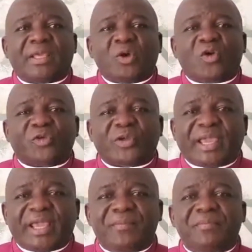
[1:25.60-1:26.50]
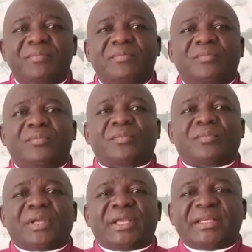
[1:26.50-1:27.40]
he also came,
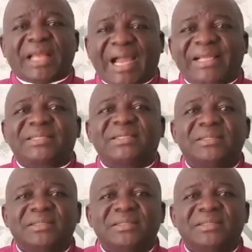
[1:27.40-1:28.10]
he died,